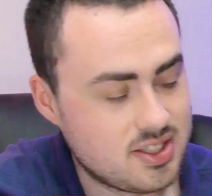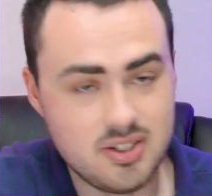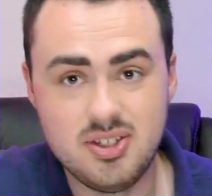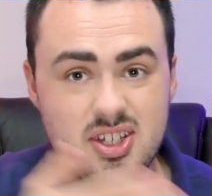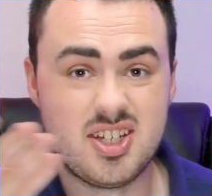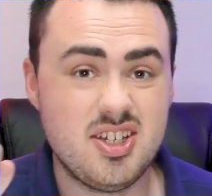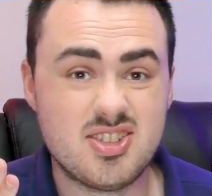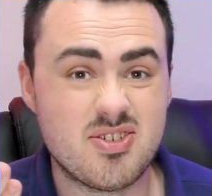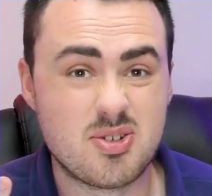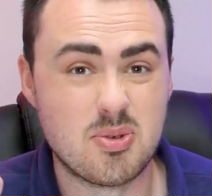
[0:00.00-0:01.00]
So you can
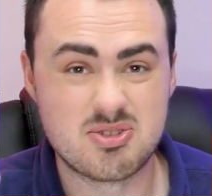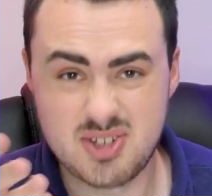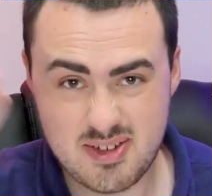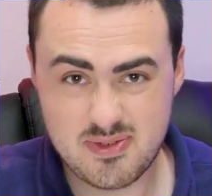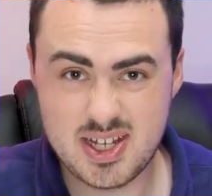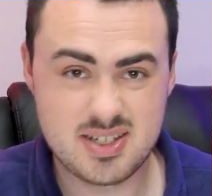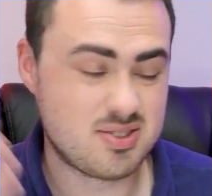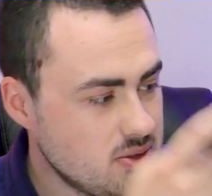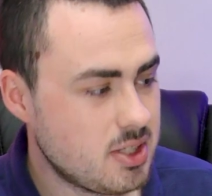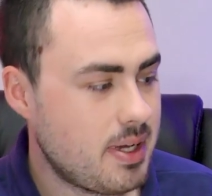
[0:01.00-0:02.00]
use it to watch
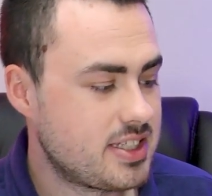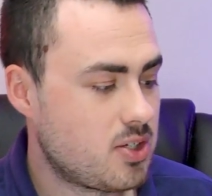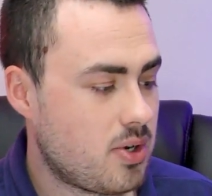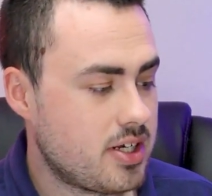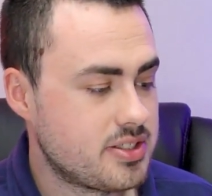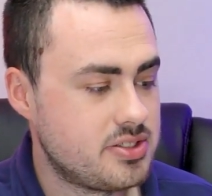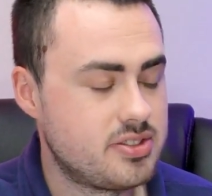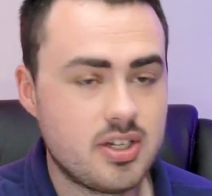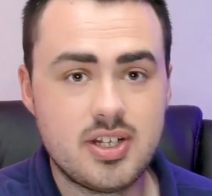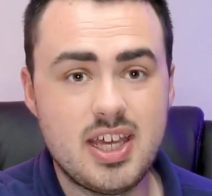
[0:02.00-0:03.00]
Netflix. Also makes it quite nice
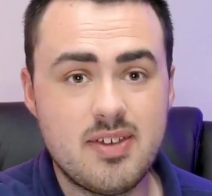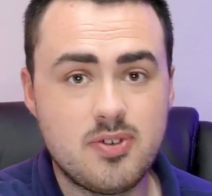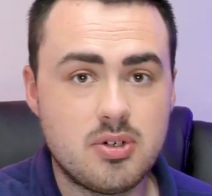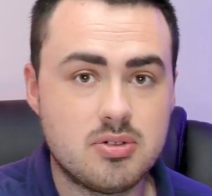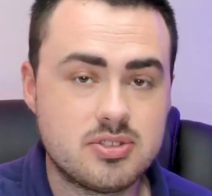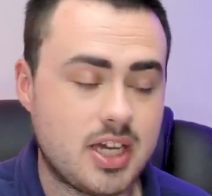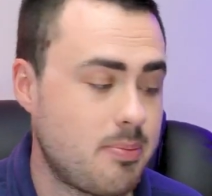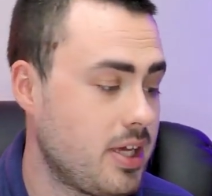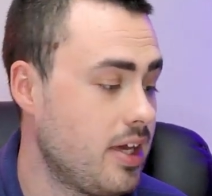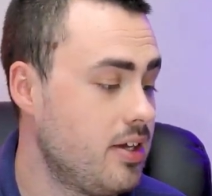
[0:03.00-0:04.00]
and sturdy if you're
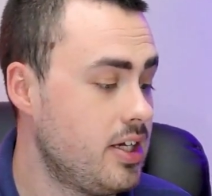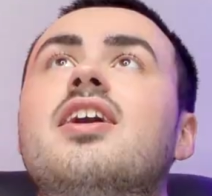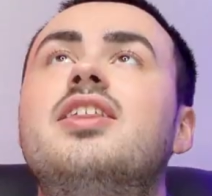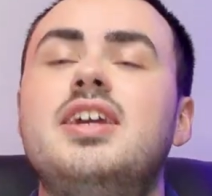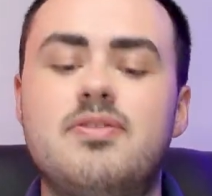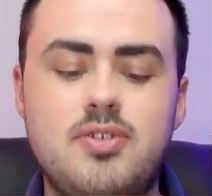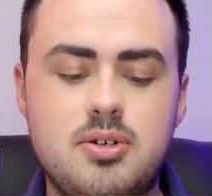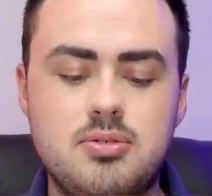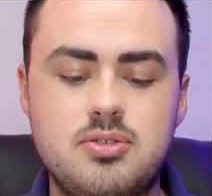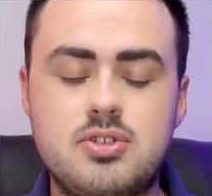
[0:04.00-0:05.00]
tapping it. I think it
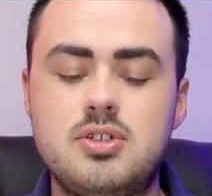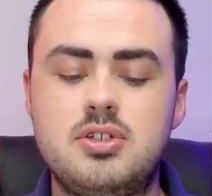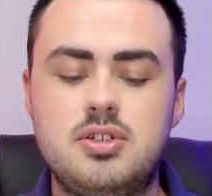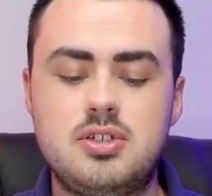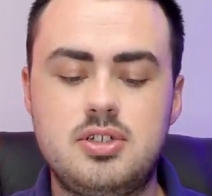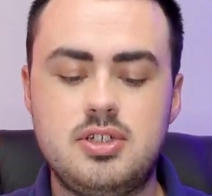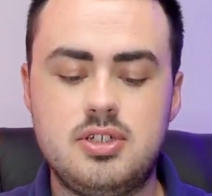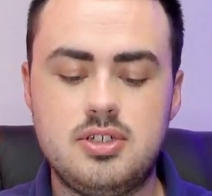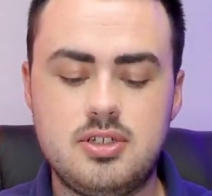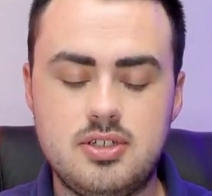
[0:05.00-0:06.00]
folds
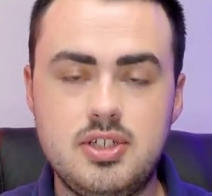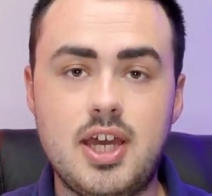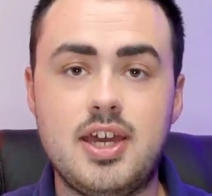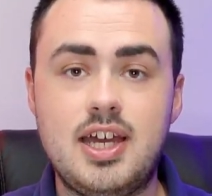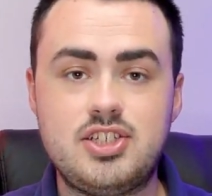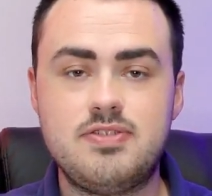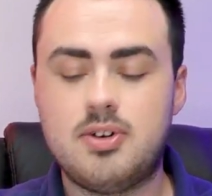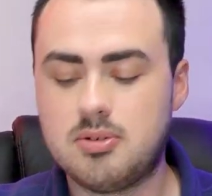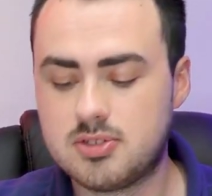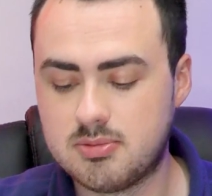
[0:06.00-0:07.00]
yeah, it actually
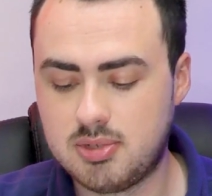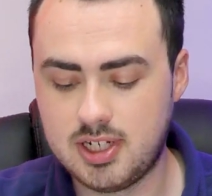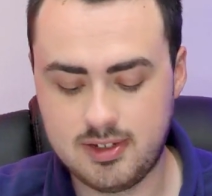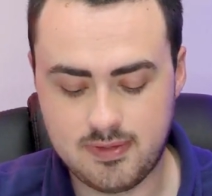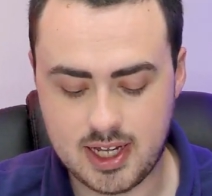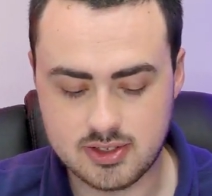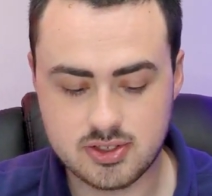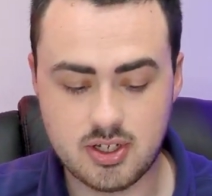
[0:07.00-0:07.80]
folds completely flat.